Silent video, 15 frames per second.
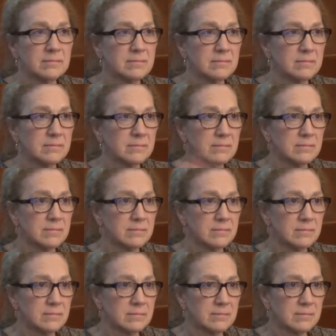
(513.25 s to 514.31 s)

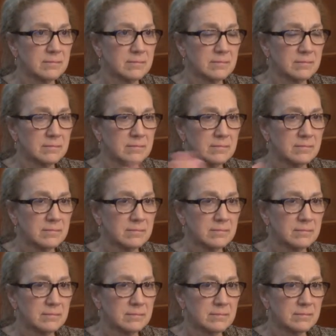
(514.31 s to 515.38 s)

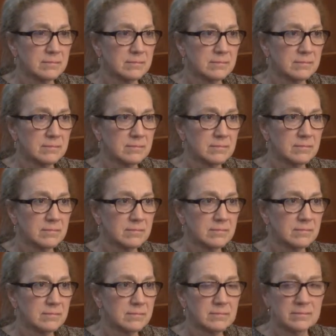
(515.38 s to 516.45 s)

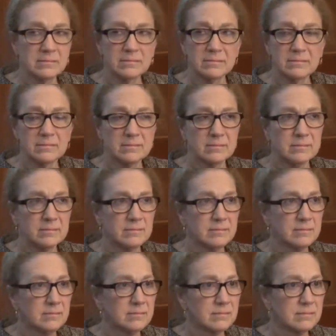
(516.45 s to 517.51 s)

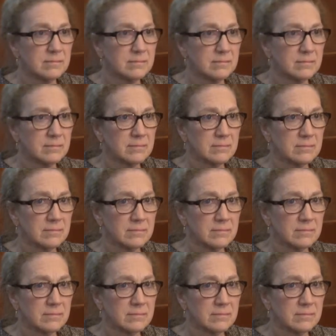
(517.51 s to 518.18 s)
(not speaking)